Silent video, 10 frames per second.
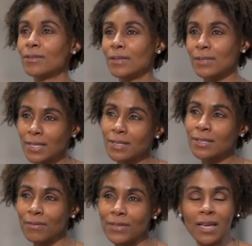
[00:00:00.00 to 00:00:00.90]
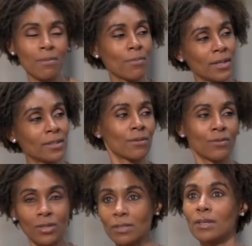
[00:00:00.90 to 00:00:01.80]
of the six, seven, eight months of
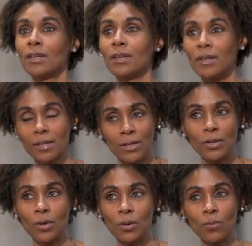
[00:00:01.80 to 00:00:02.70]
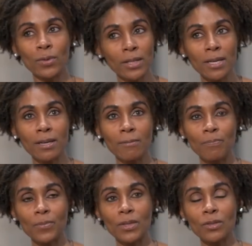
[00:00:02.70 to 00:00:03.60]
just, you know, really
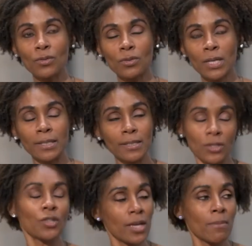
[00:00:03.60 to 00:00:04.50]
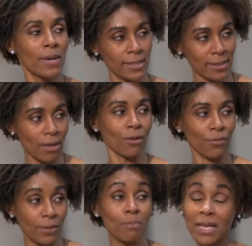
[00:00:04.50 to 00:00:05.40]
conditioning
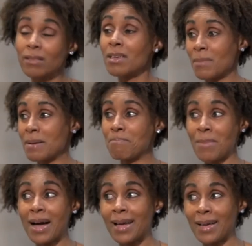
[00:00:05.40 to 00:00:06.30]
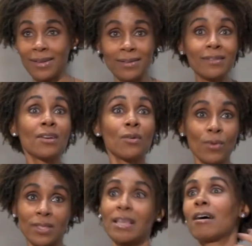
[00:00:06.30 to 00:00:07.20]
myself and mainly my mind mm-hmm.
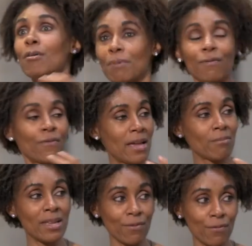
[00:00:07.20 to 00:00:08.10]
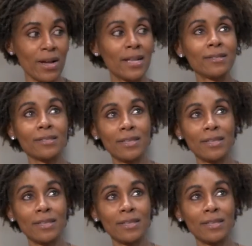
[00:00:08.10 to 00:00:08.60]
with the help of family and friends